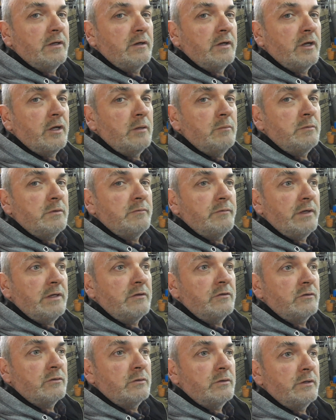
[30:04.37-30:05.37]
I hope you've
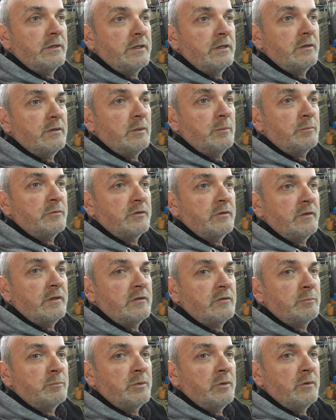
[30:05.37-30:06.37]
enjoyed it up to
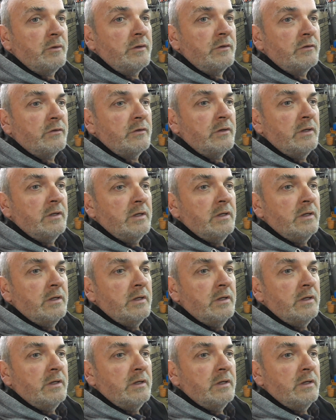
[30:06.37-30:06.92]
this point,